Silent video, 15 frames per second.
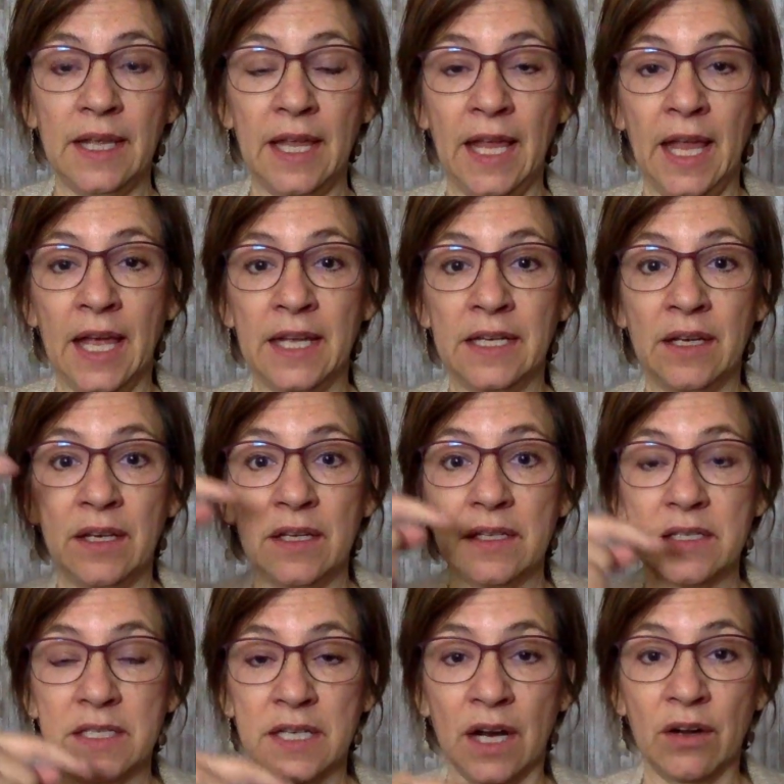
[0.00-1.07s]
and
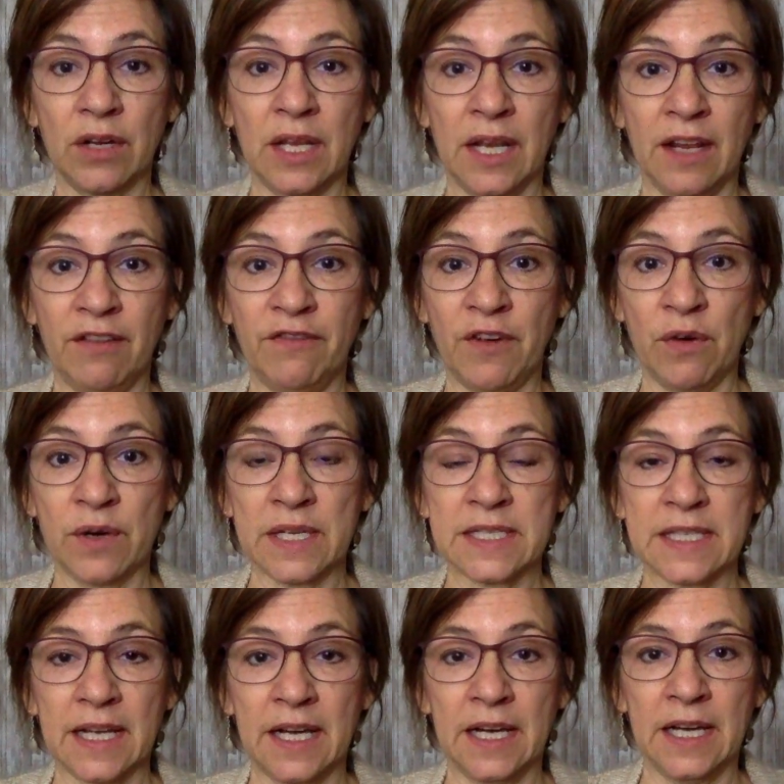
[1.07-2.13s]
start getting
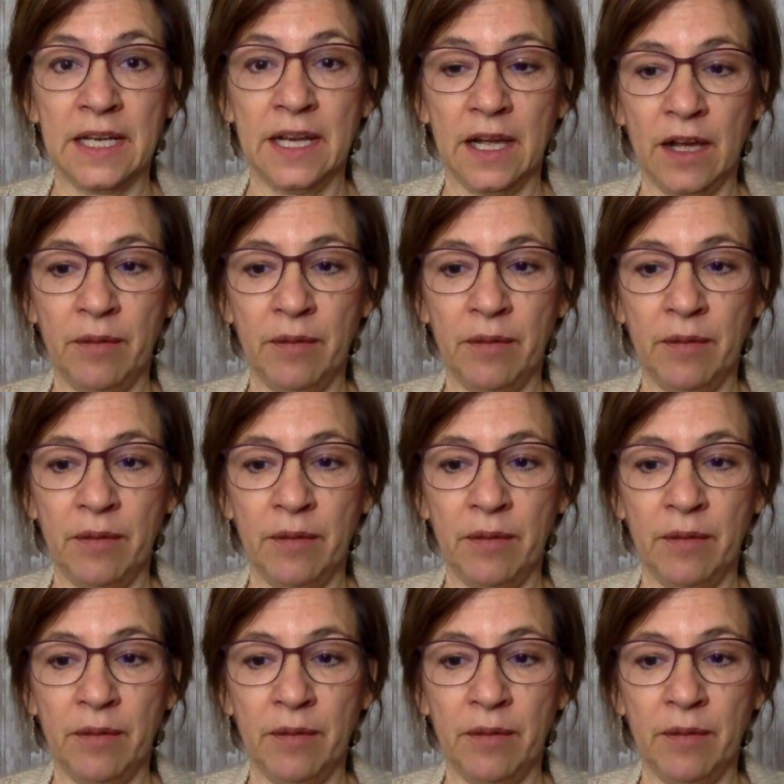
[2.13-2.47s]
focused on